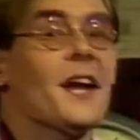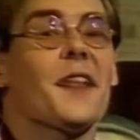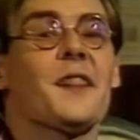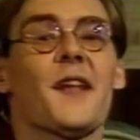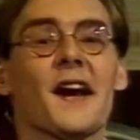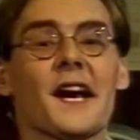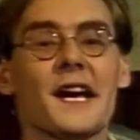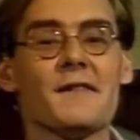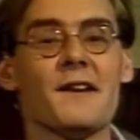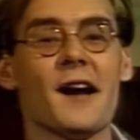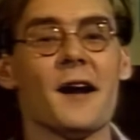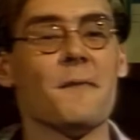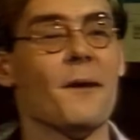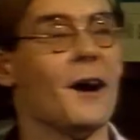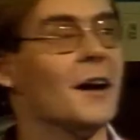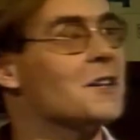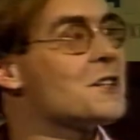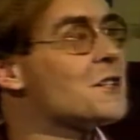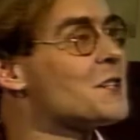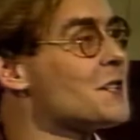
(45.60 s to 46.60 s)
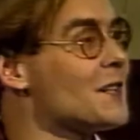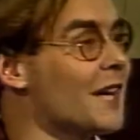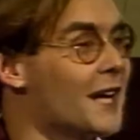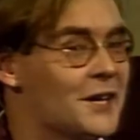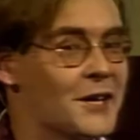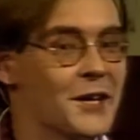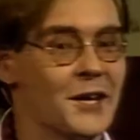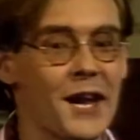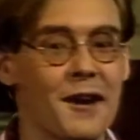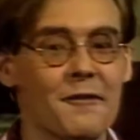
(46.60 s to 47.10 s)
Thank you very much. Thank
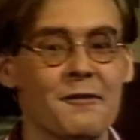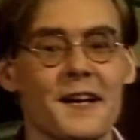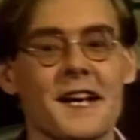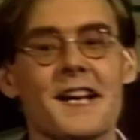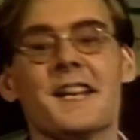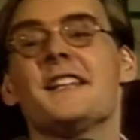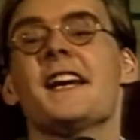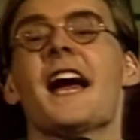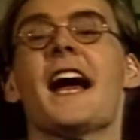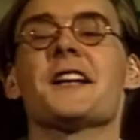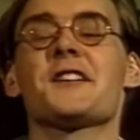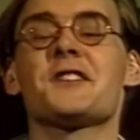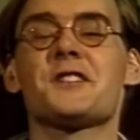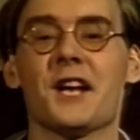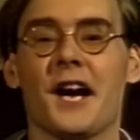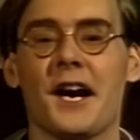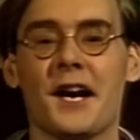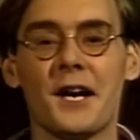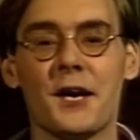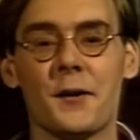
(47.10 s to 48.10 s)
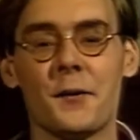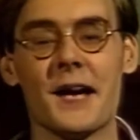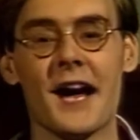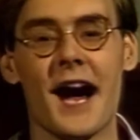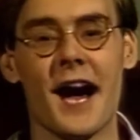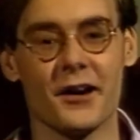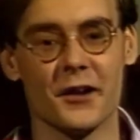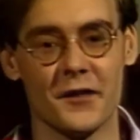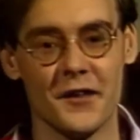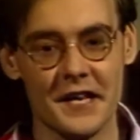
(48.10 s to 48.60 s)
you, lovely. Yes, here we
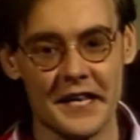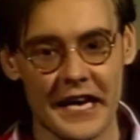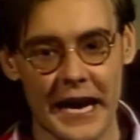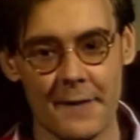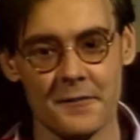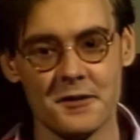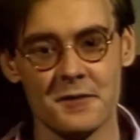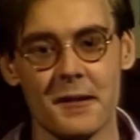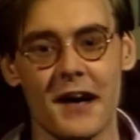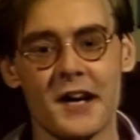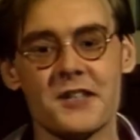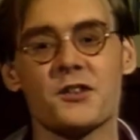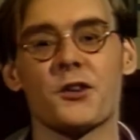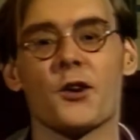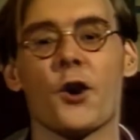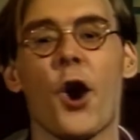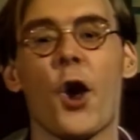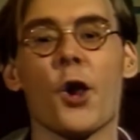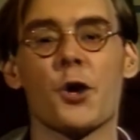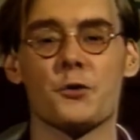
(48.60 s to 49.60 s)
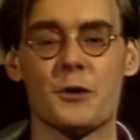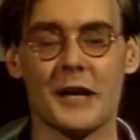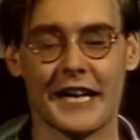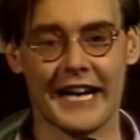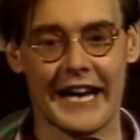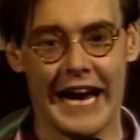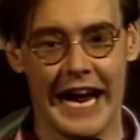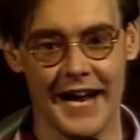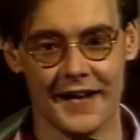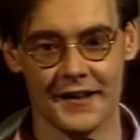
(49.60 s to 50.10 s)
are on the Games Master Oil rig
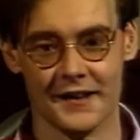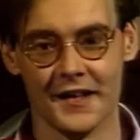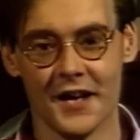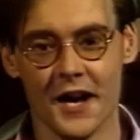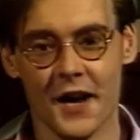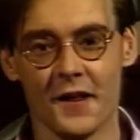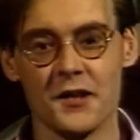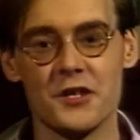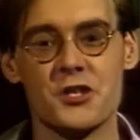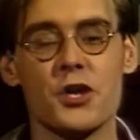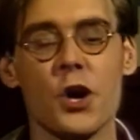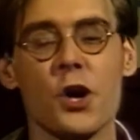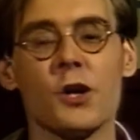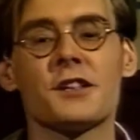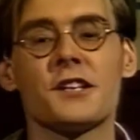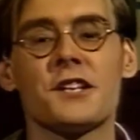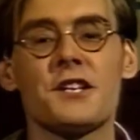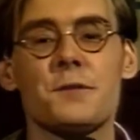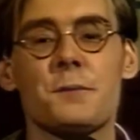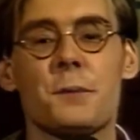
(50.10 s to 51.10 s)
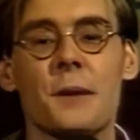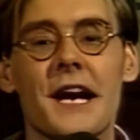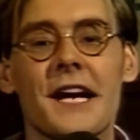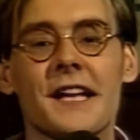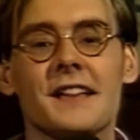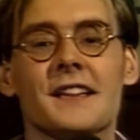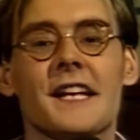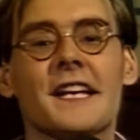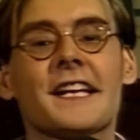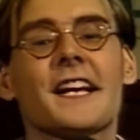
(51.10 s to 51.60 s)
again. The salty spray
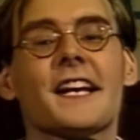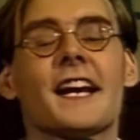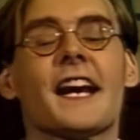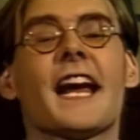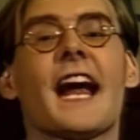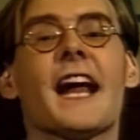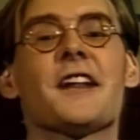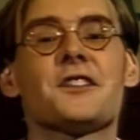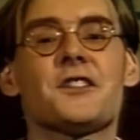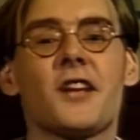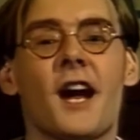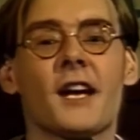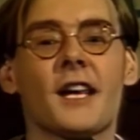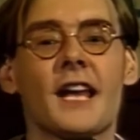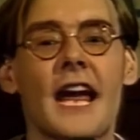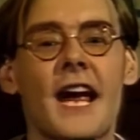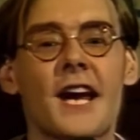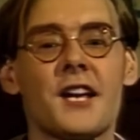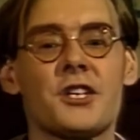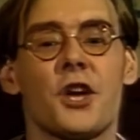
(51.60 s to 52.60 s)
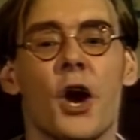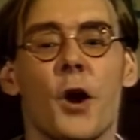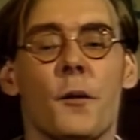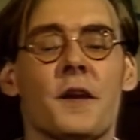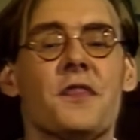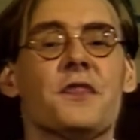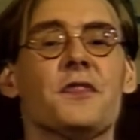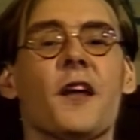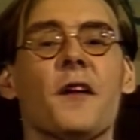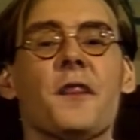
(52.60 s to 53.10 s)
licking against our legs
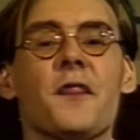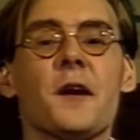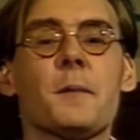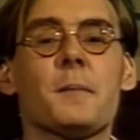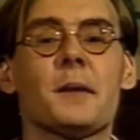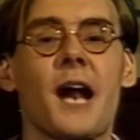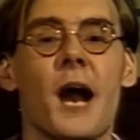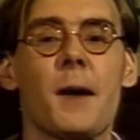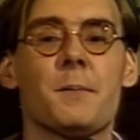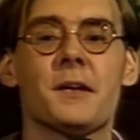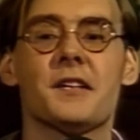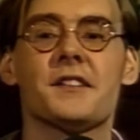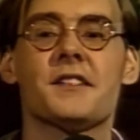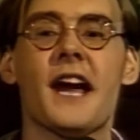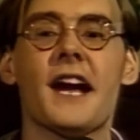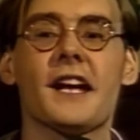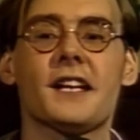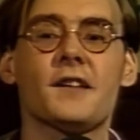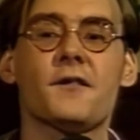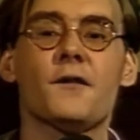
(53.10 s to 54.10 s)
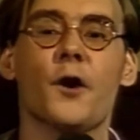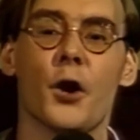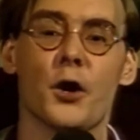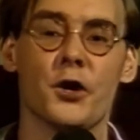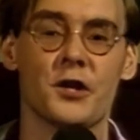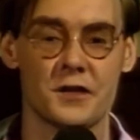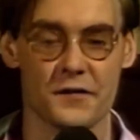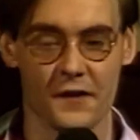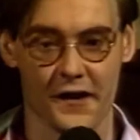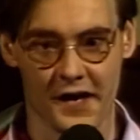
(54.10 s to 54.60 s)
with nothing but our protective
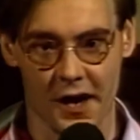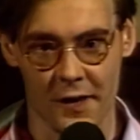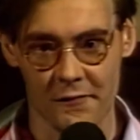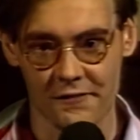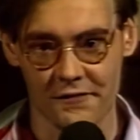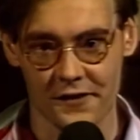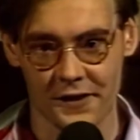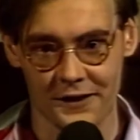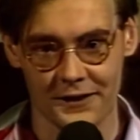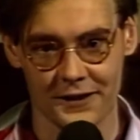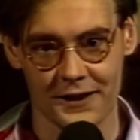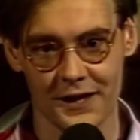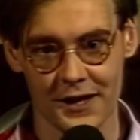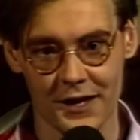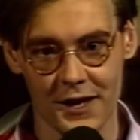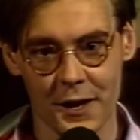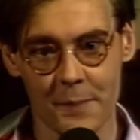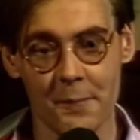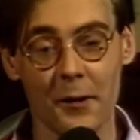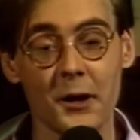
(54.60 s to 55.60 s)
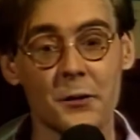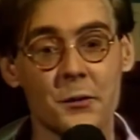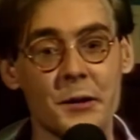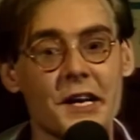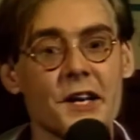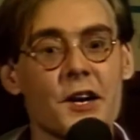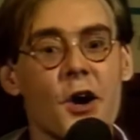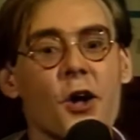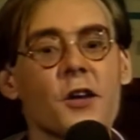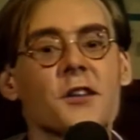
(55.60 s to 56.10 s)
hoods for comfort. But we
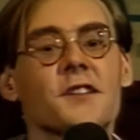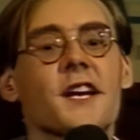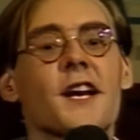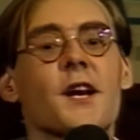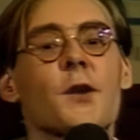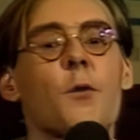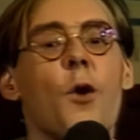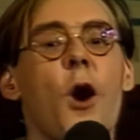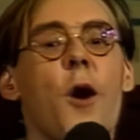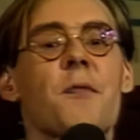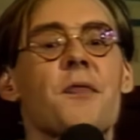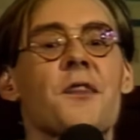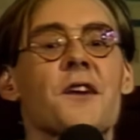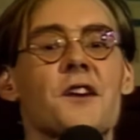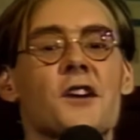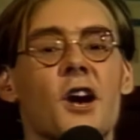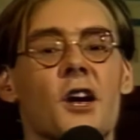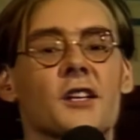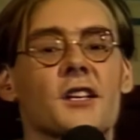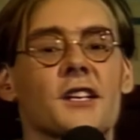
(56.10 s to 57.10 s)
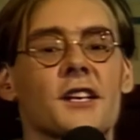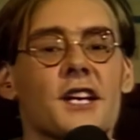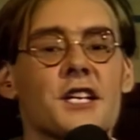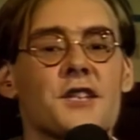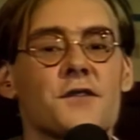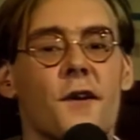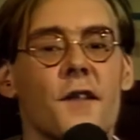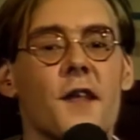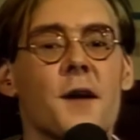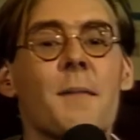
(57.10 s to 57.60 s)
can all take warmth and cuddliness
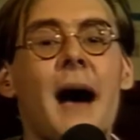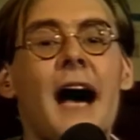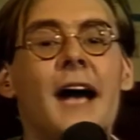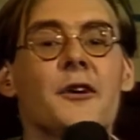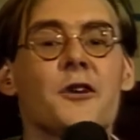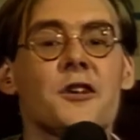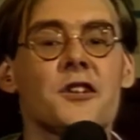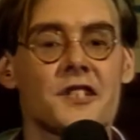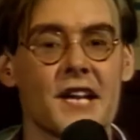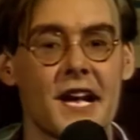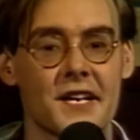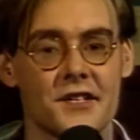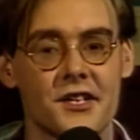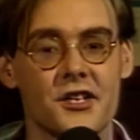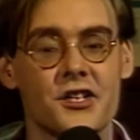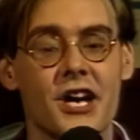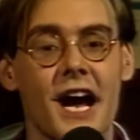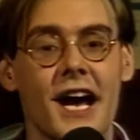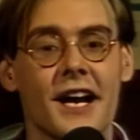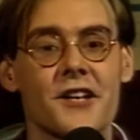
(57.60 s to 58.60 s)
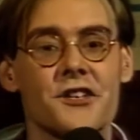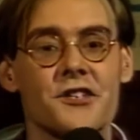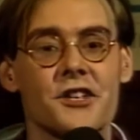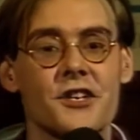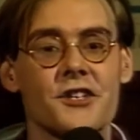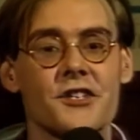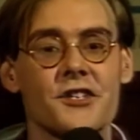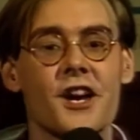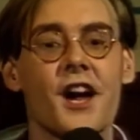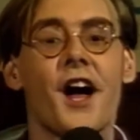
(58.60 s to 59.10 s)
from the man who sets the
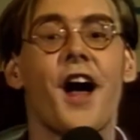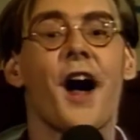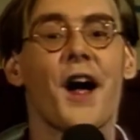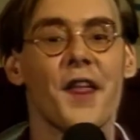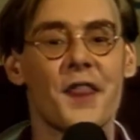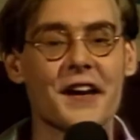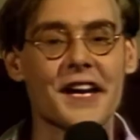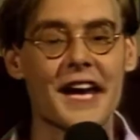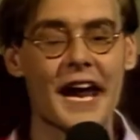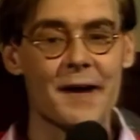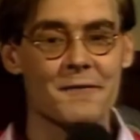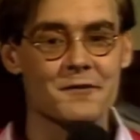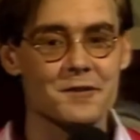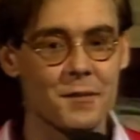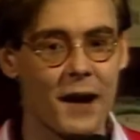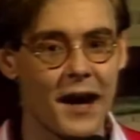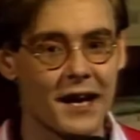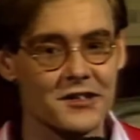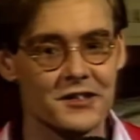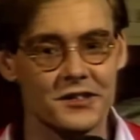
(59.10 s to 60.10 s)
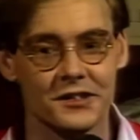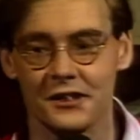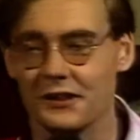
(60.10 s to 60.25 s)
challenges, the Games Master.